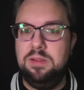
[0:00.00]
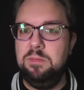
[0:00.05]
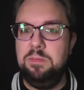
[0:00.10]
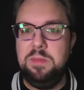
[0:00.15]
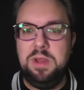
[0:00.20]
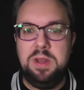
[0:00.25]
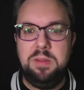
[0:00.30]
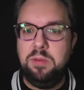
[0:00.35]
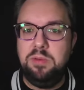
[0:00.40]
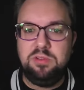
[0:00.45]

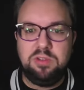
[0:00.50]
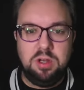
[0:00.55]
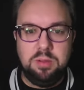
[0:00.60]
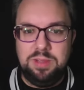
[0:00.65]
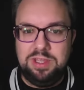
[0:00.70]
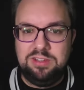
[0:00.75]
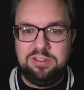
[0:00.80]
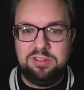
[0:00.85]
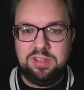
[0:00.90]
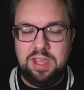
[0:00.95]
minimum is going
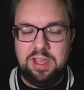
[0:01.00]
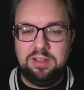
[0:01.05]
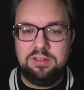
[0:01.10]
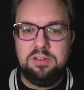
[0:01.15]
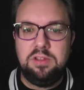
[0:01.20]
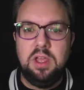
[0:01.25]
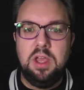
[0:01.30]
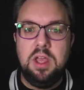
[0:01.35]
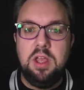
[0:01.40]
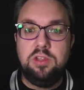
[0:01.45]
to be
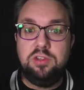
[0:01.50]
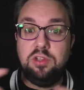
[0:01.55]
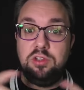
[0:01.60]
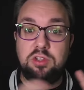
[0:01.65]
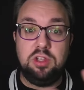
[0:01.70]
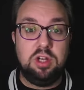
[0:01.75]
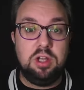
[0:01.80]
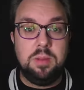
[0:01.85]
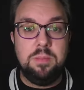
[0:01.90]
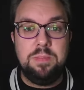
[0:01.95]
6. So it's
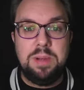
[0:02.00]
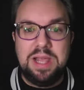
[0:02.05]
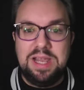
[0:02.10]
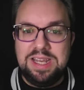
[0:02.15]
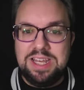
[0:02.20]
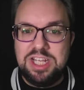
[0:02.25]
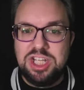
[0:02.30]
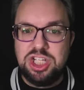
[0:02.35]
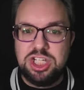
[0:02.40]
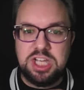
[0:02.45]
going to
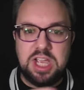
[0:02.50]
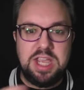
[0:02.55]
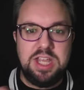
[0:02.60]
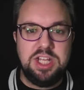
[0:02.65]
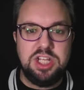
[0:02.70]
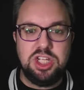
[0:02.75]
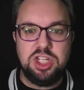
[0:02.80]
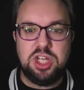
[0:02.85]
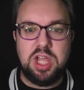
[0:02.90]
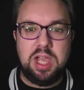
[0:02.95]
completely
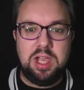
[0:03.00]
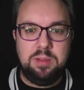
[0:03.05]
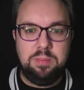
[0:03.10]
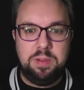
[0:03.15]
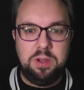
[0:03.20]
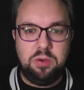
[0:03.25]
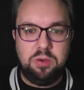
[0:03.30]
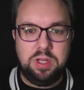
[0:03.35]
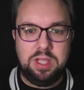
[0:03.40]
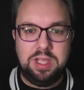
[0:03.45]
change deck
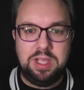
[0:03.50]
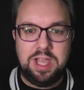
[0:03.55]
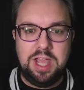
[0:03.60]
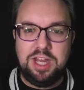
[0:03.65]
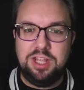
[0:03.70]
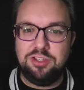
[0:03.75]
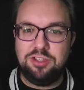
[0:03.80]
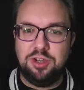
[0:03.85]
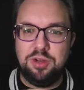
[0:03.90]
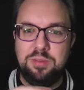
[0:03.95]
building, and
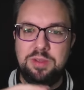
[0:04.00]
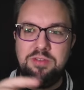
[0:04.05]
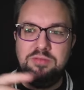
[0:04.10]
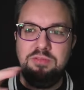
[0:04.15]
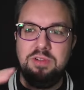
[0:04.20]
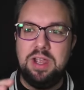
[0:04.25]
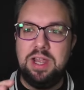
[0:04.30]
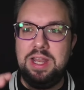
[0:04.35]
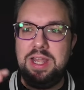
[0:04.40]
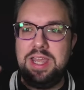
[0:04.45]
it's going to be
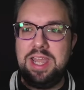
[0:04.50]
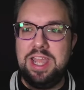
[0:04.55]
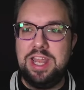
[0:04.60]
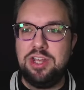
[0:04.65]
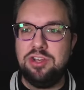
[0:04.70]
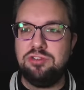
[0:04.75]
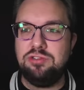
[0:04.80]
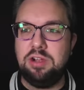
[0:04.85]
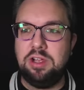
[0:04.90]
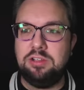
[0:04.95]
really
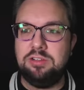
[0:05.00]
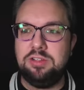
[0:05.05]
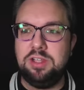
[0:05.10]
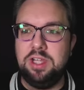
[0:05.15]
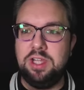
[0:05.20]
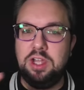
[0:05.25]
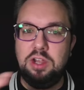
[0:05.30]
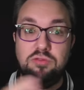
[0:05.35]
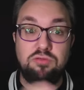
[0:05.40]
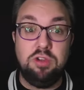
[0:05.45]

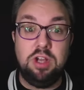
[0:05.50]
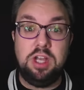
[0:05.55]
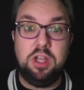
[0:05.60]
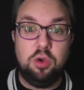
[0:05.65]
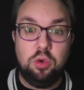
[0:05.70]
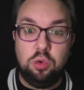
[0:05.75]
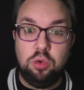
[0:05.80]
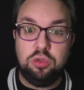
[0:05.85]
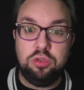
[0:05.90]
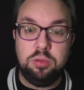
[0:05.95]
interesting and really
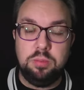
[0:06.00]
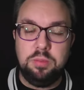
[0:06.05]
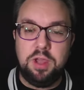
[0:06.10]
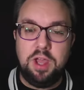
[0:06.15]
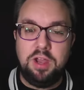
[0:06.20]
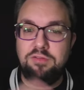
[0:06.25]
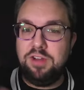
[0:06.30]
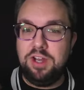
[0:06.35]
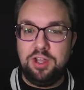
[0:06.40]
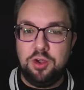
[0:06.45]
awesome
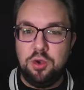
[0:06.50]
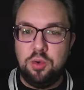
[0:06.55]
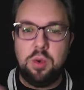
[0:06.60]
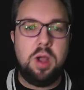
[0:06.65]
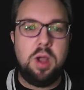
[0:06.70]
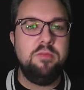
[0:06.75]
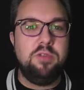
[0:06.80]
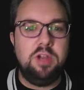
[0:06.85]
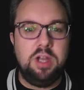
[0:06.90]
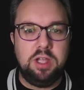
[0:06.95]
and really cool.
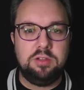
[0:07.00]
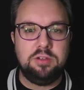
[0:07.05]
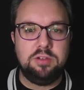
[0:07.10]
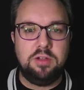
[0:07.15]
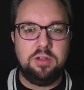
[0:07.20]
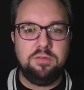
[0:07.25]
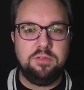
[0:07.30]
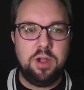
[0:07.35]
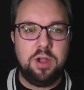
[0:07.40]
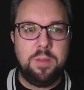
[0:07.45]
I'm really
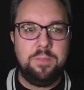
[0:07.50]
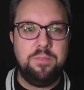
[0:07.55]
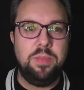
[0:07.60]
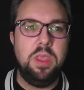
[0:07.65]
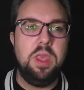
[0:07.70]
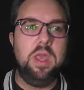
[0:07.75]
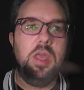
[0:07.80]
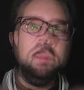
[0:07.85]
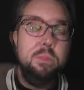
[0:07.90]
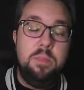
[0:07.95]
excited for it.
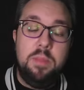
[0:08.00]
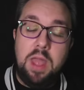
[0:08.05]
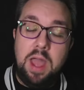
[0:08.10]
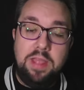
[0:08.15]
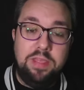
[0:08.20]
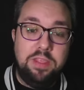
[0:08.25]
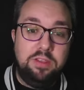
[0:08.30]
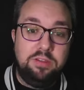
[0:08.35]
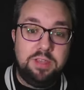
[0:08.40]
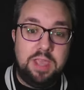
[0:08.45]

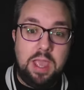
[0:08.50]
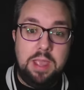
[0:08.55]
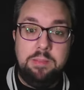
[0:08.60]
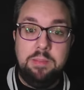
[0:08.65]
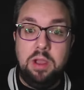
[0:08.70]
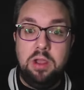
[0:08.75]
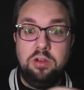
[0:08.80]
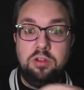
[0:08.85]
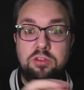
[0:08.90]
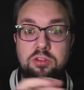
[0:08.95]
And this game
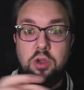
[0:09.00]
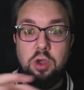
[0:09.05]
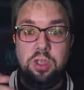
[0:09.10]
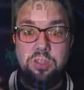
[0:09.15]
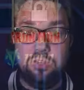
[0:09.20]
mode has got